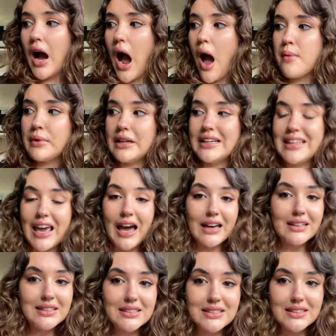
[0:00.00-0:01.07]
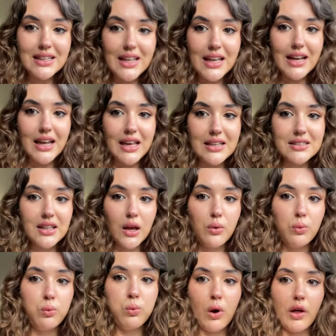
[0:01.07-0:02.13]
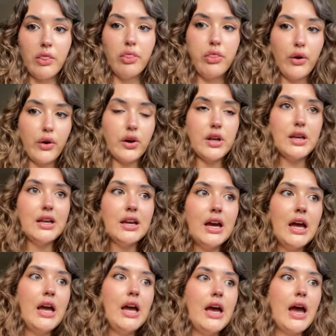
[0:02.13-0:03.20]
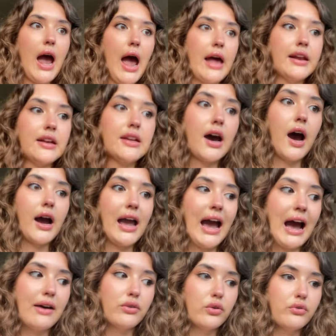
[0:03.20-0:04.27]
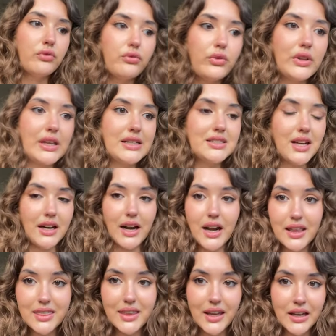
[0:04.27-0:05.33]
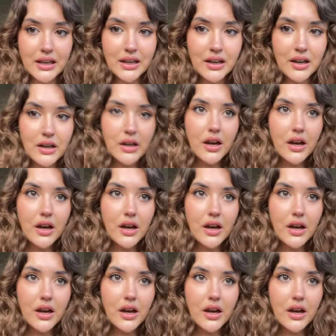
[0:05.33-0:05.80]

I mean, yes, it is like 1:30 and I haven't really done anything.